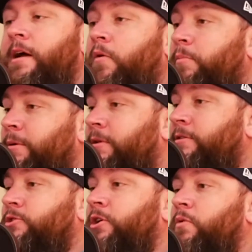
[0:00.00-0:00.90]
I want people
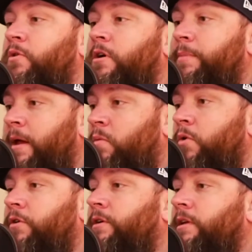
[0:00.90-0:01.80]
that will show up and
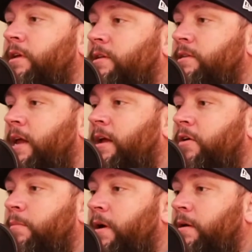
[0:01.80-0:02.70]
work and take
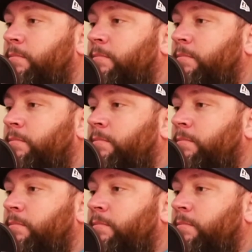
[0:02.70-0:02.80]
care of